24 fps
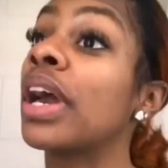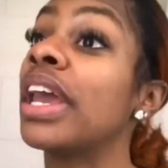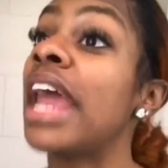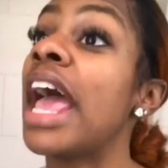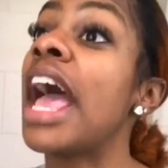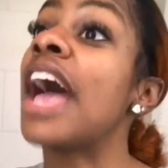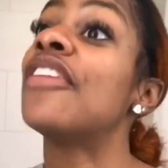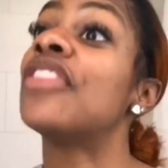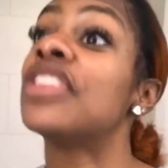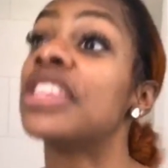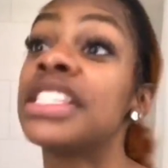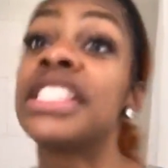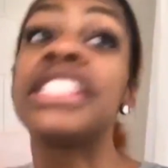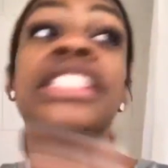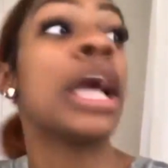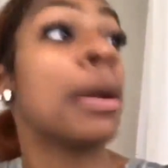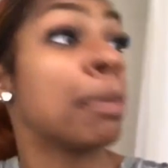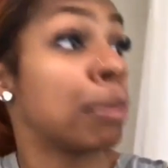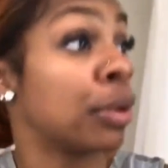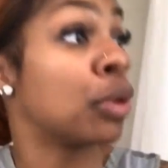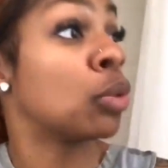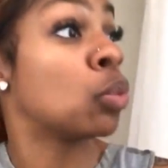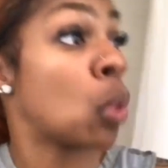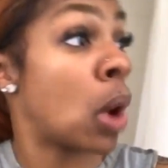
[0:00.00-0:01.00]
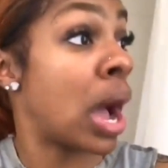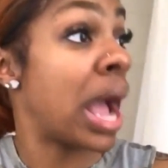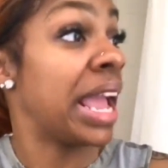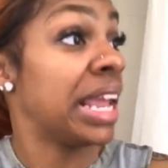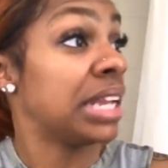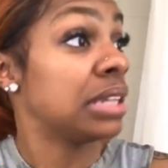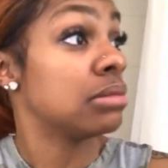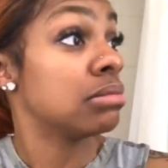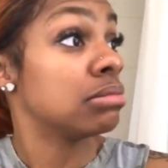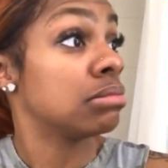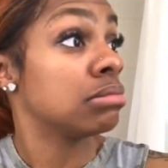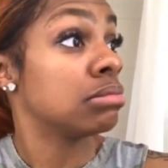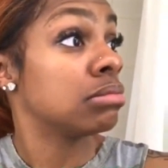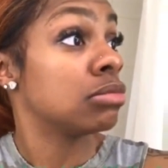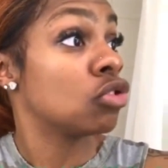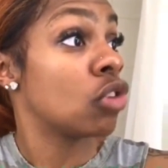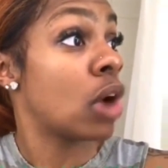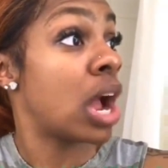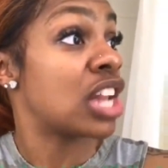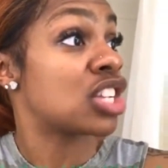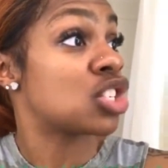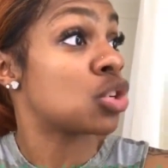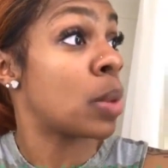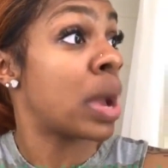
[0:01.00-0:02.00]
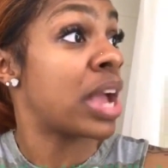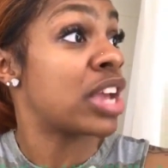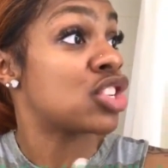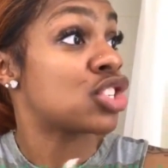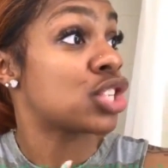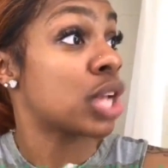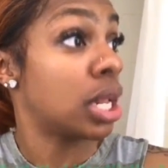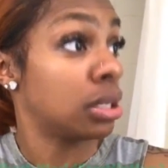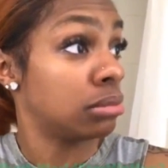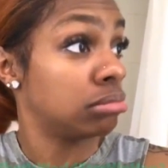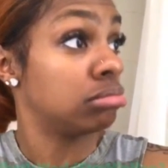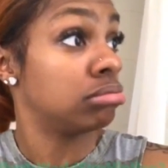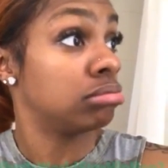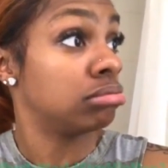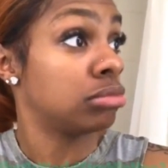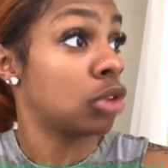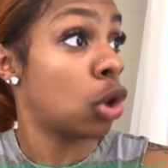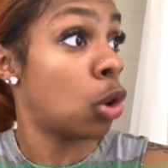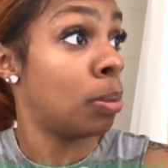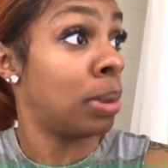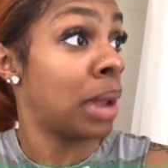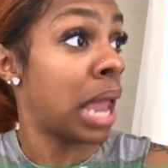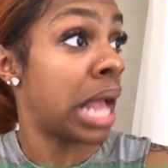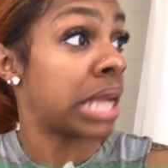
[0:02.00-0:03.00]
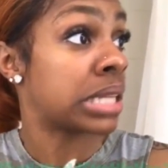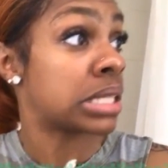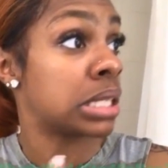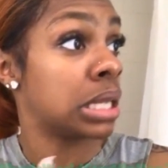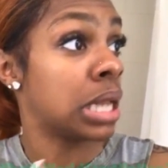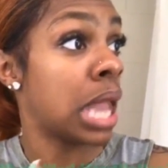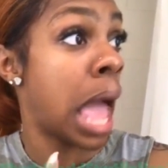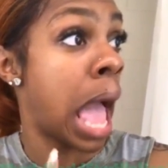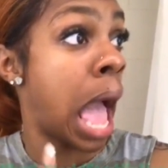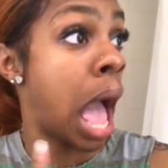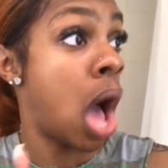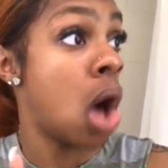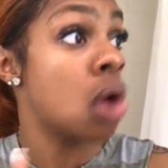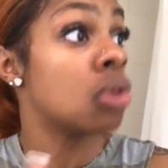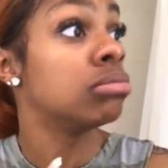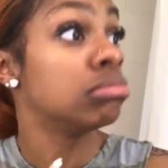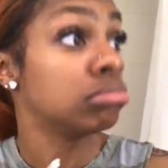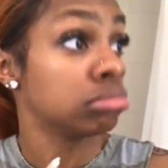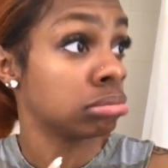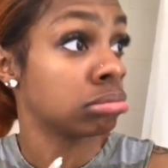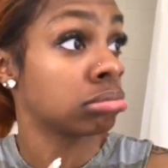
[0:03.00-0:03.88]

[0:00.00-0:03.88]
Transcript: we're going to have a separate white graduation, no blacks allowed,